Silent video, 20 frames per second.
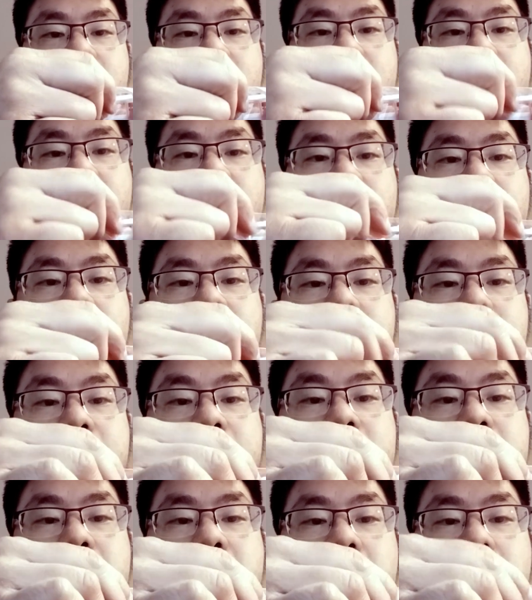The hook
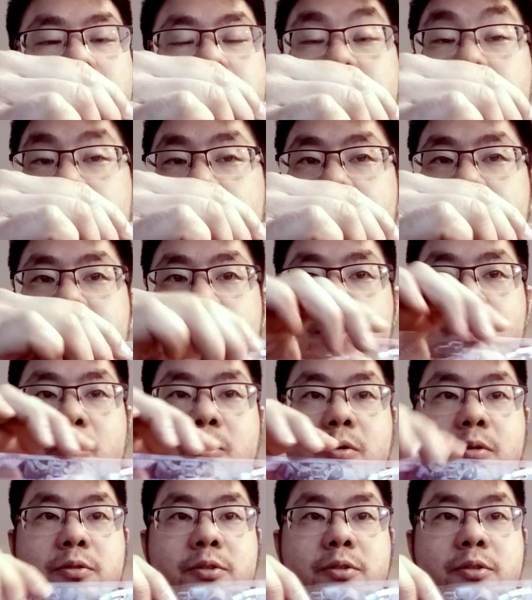is much bigger than the hole,